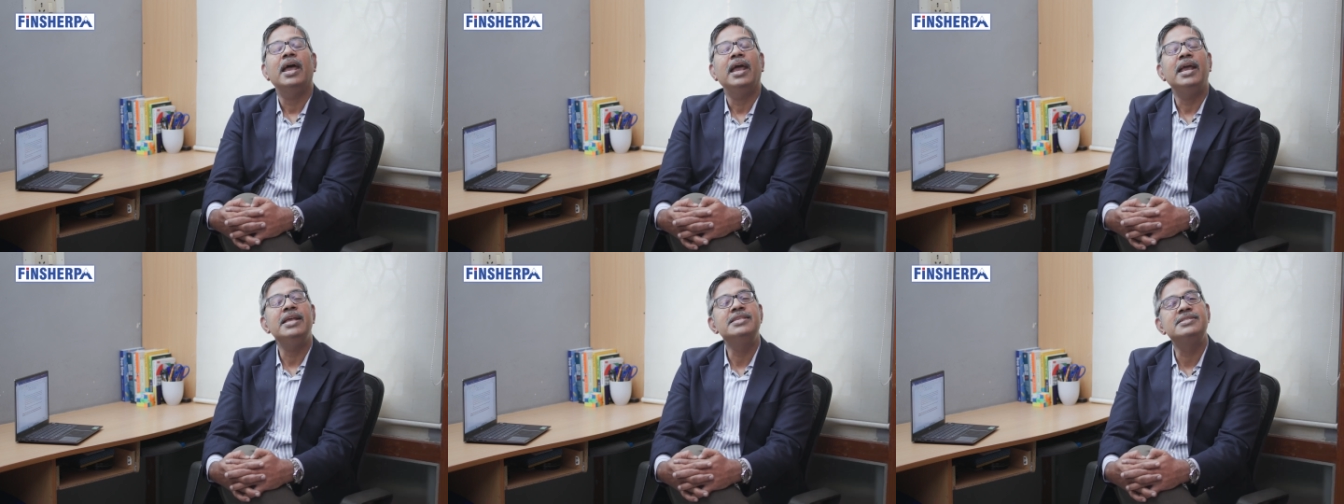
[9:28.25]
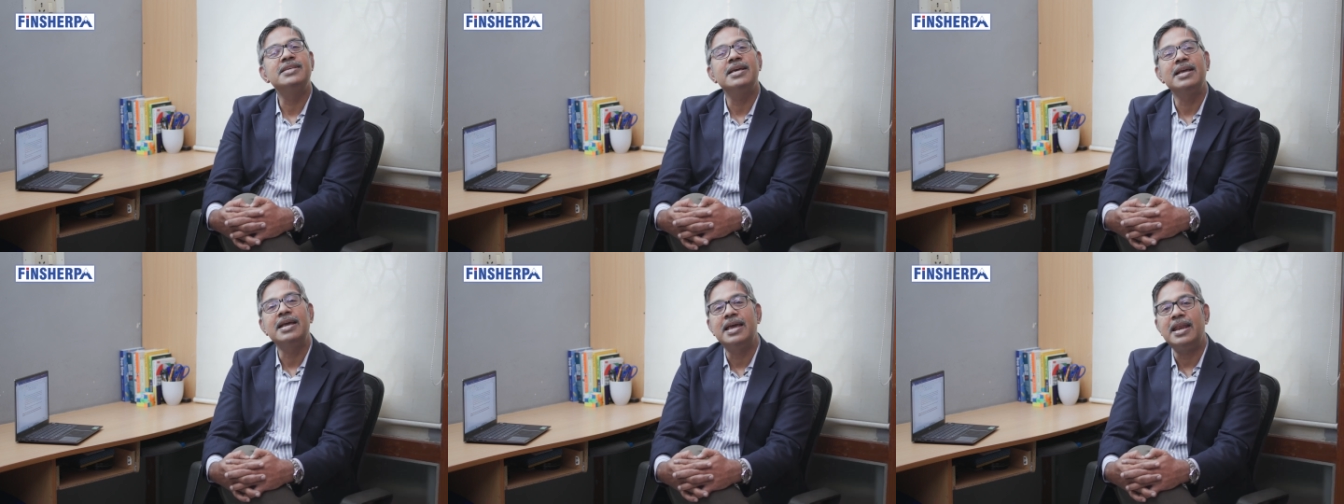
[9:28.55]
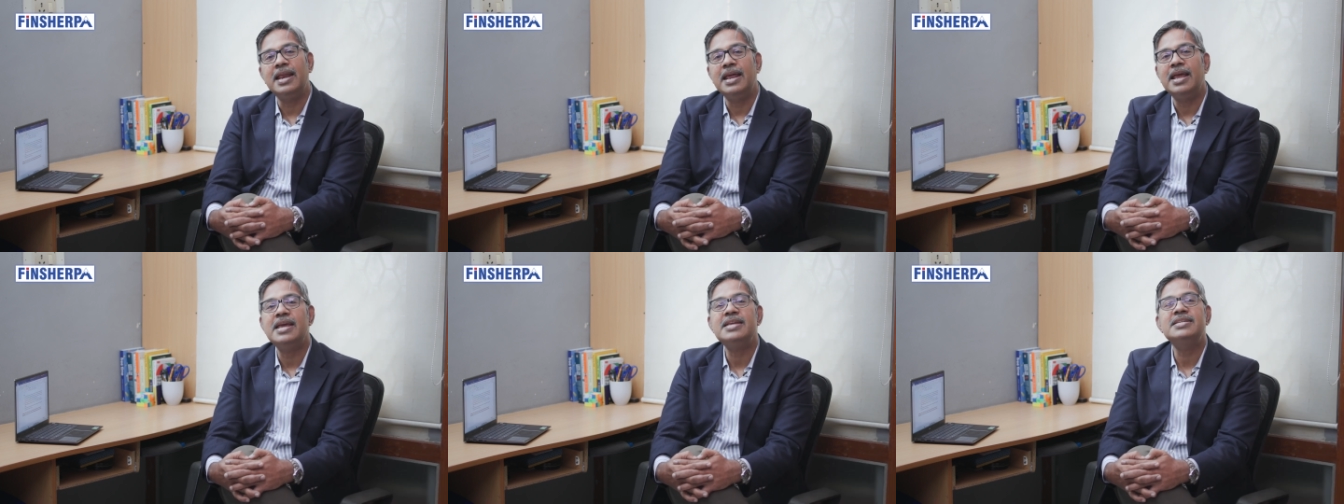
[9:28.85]
it's a
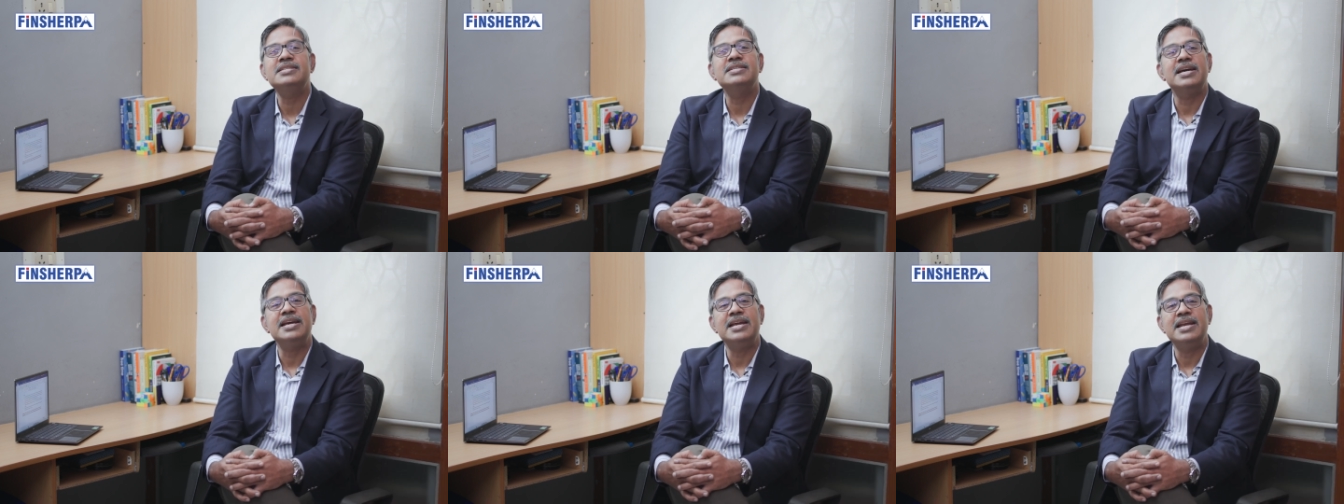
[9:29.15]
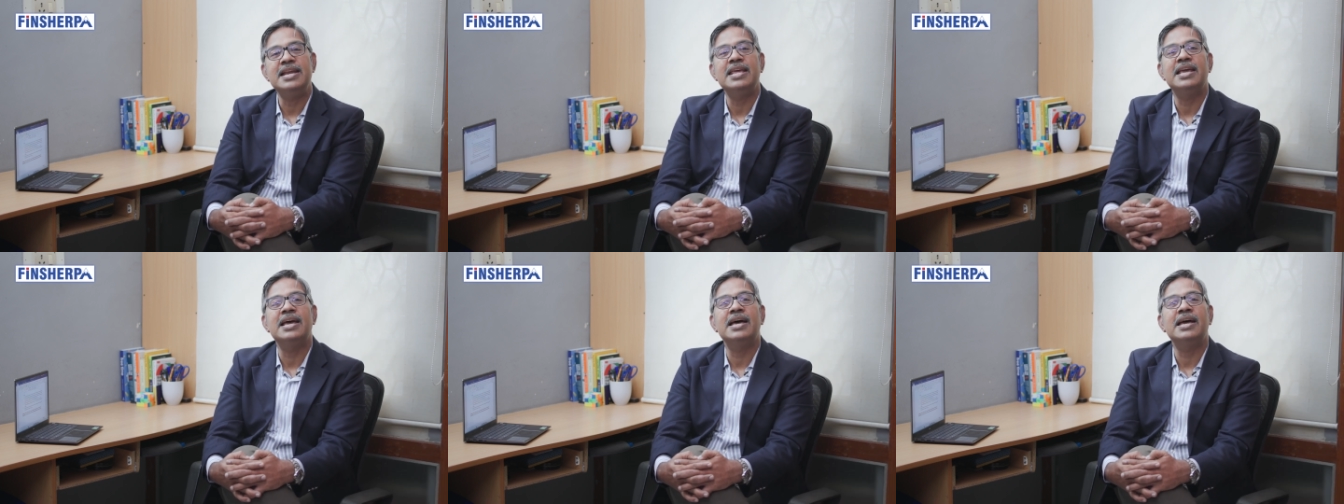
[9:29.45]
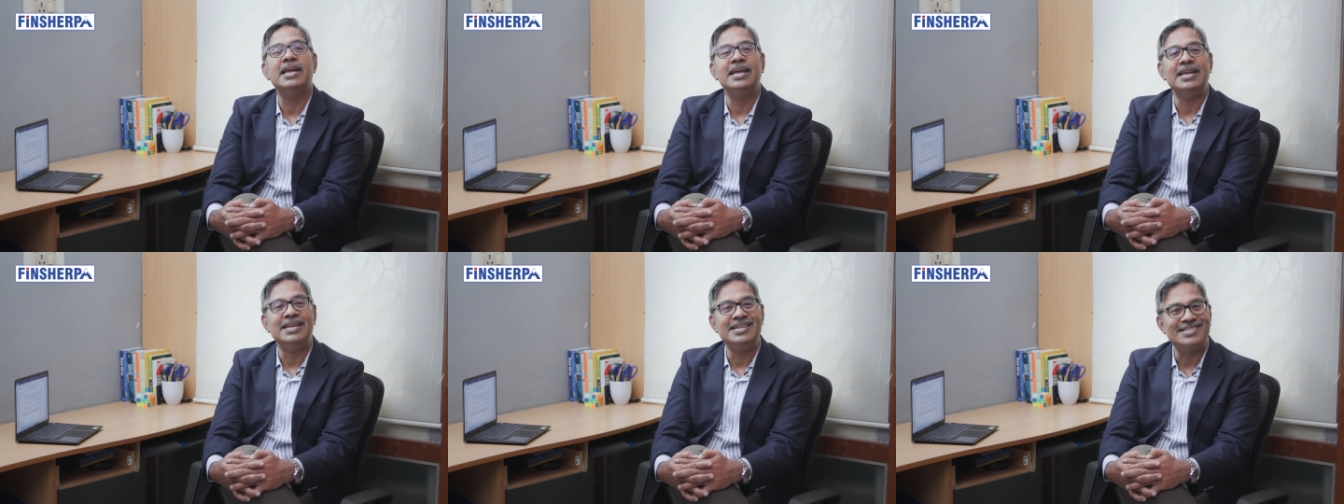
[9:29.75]
great
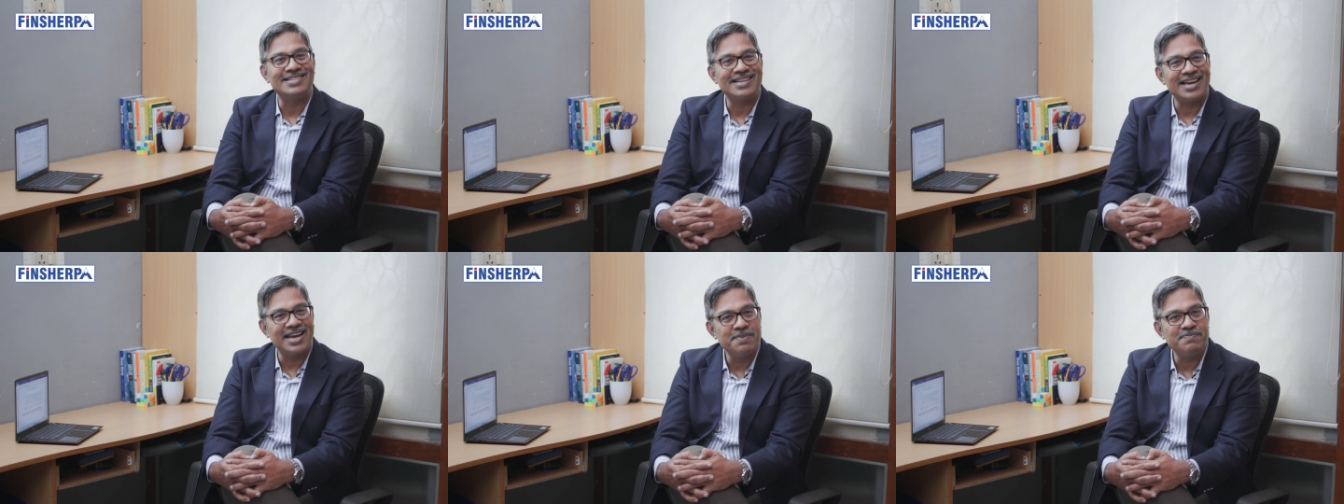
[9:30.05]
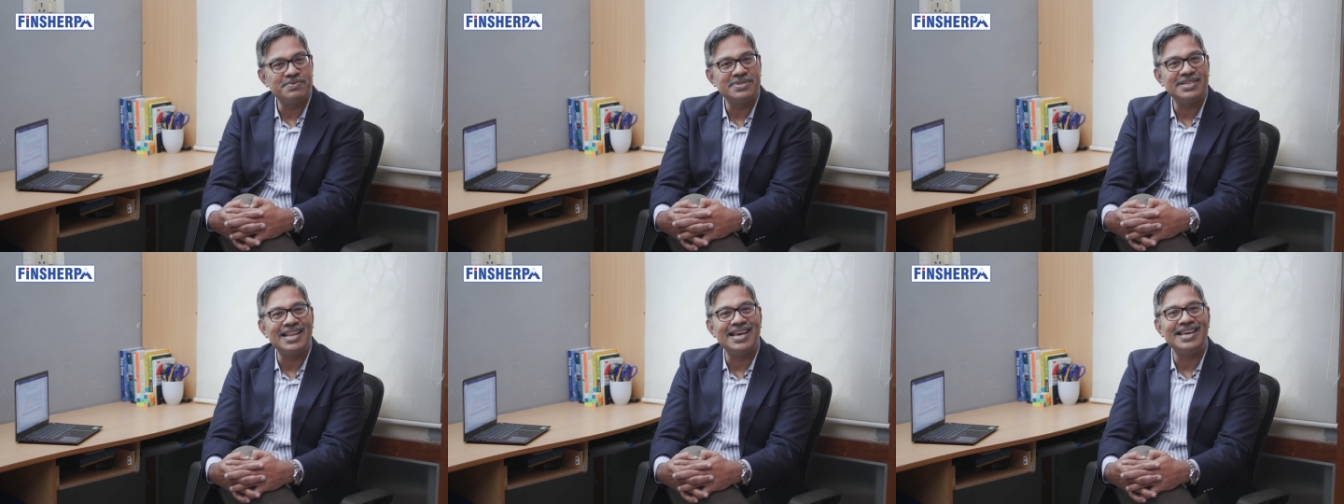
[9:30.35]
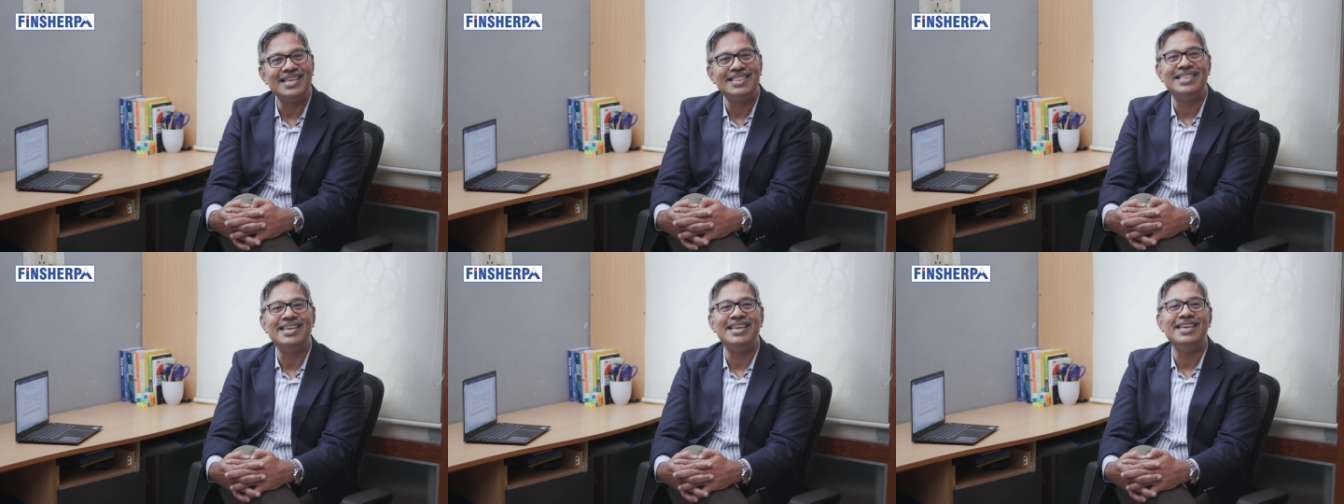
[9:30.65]
idea in times
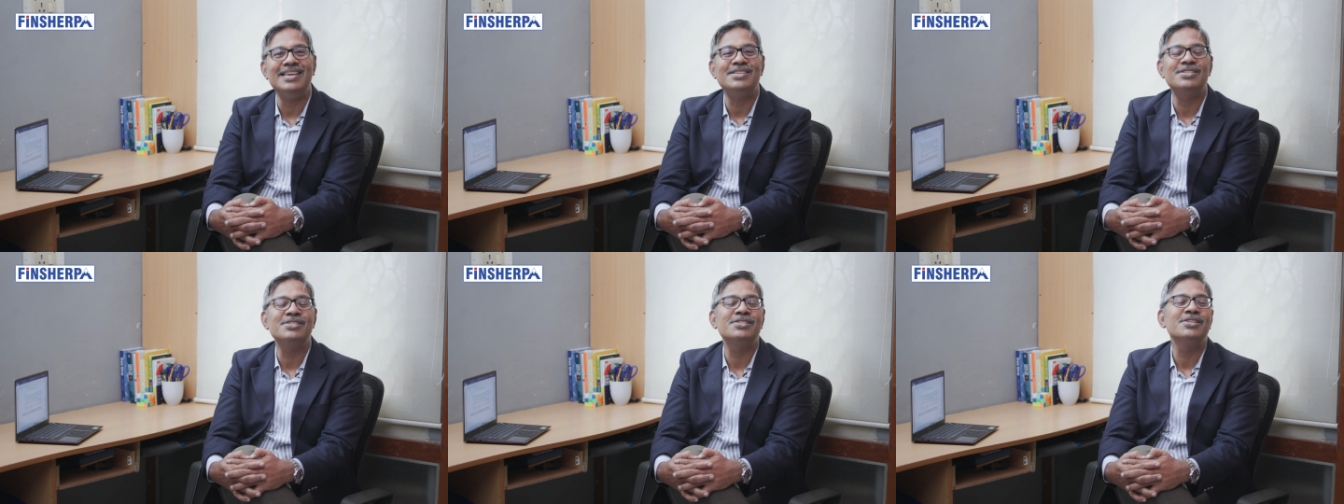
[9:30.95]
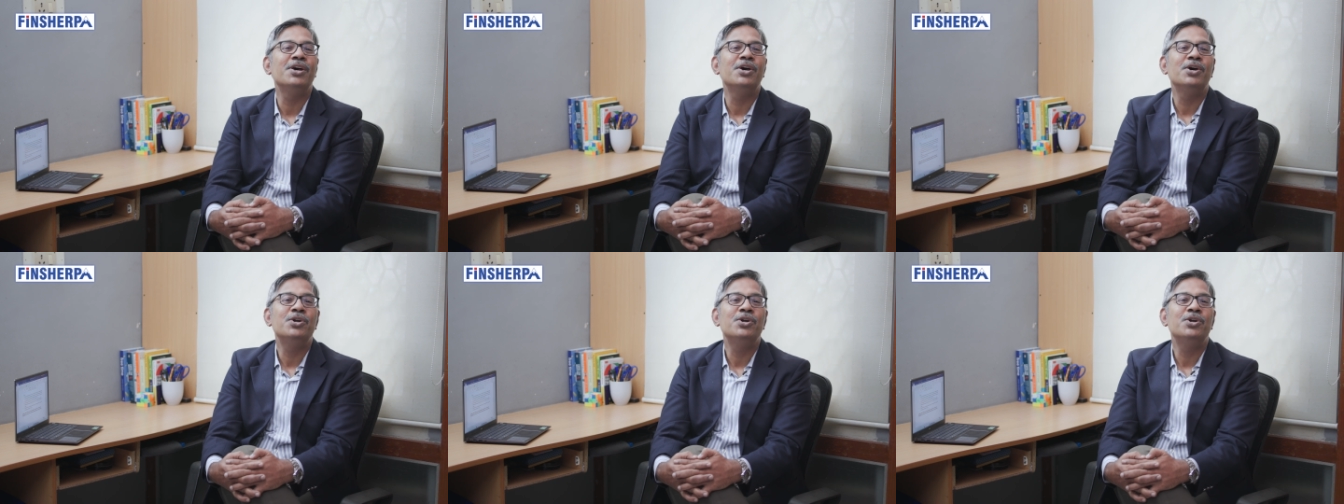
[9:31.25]
like these